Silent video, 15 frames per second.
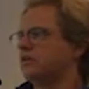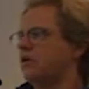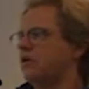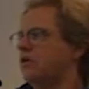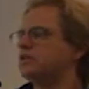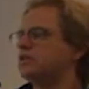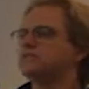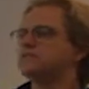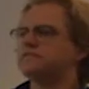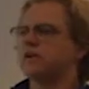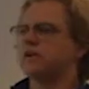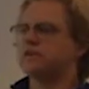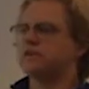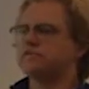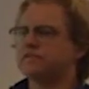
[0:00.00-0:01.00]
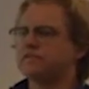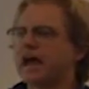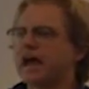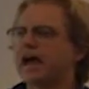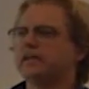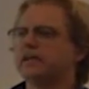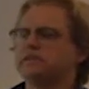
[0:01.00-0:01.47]
all of
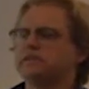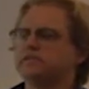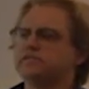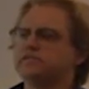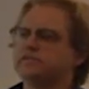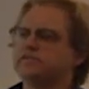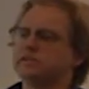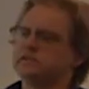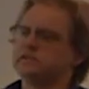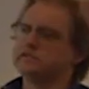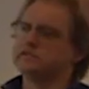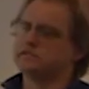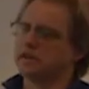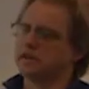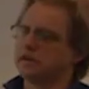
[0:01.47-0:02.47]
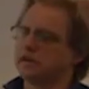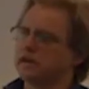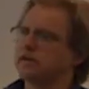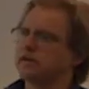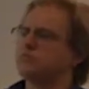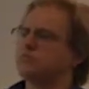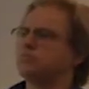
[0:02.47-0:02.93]
that is
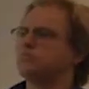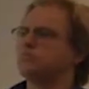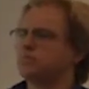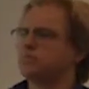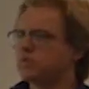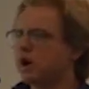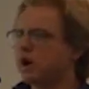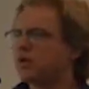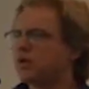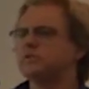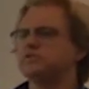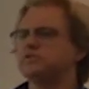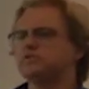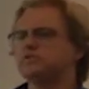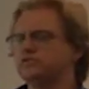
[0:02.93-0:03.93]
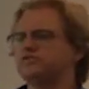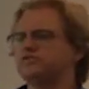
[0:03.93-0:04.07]
coming to the